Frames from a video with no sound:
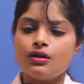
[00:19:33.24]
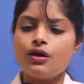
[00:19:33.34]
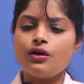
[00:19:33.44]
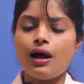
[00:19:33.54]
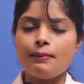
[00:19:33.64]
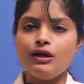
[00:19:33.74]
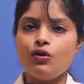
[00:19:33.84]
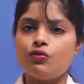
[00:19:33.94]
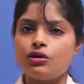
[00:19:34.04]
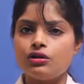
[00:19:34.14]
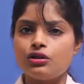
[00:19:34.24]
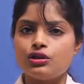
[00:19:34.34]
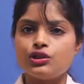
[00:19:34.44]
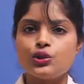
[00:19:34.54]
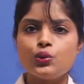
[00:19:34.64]
Now, coming over
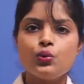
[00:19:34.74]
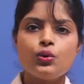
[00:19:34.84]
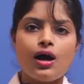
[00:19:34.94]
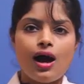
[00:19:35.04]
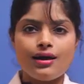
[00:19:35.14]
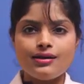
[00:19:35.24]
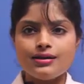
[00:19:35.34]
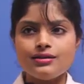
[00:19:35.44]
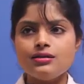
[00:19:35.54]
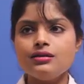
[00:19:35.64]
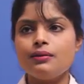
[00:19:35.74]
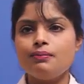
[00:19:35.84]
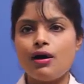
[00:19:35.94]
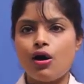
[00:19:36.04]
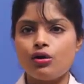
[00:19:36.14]
to another
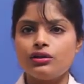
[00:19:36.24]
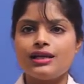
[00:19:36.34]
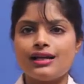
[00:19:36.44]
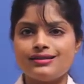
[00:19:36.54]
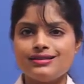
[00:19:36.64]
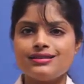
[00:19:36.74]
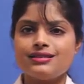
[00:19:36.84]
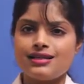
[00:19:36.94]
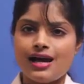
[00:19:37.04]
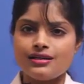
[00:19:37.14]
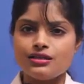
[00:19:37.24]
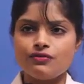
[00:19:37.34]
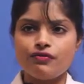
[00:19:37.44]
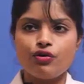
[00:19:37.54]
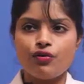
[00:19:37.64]
compound, that is stannous
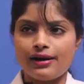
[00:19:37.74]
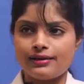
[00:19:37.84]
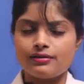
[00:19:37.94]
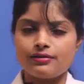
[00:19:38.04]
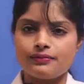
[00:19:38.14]
fluoride.